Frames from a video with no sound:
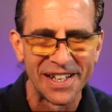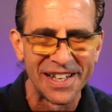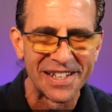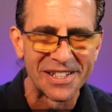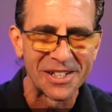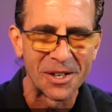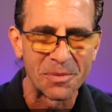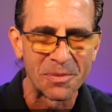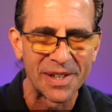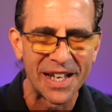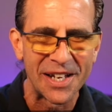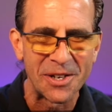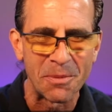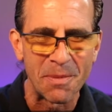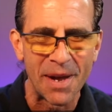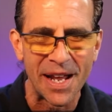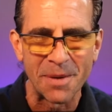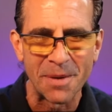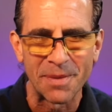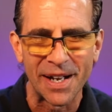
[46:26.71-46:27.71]
So I'm glad you
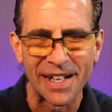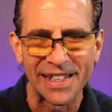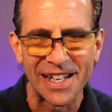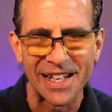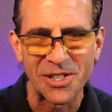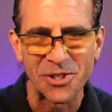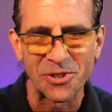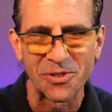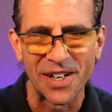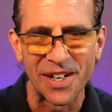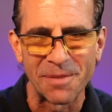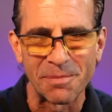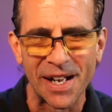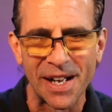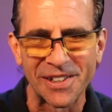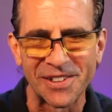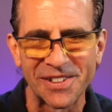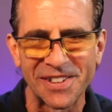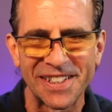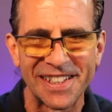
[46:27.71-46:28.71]
made it, Mike. That's great,
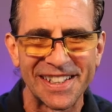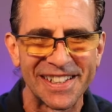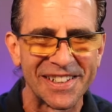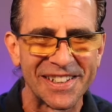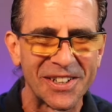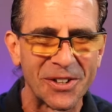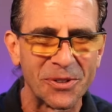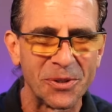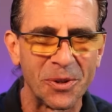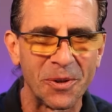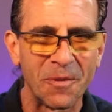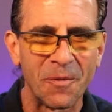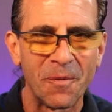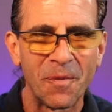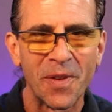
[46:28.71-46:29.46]
Michael. Cool.